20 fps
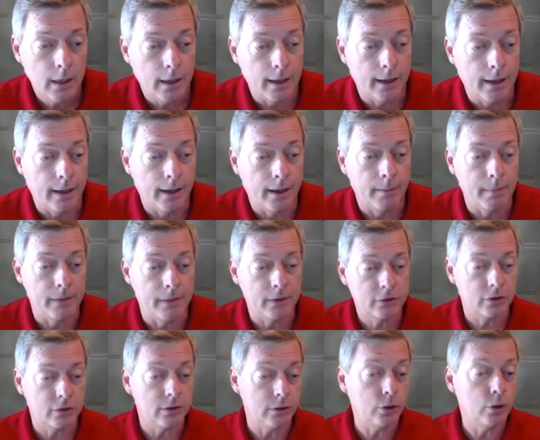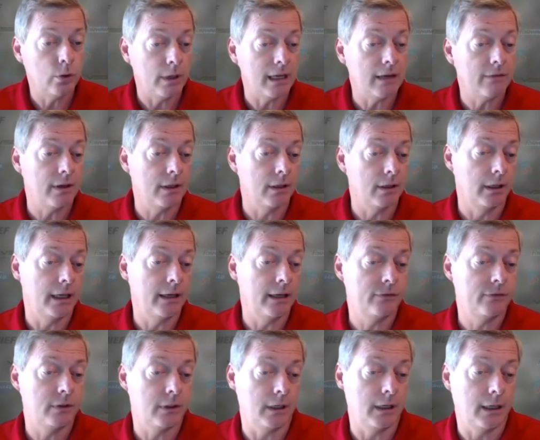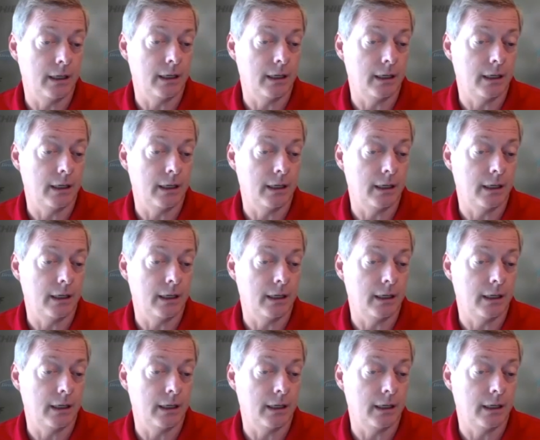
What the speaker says: And this new EV lift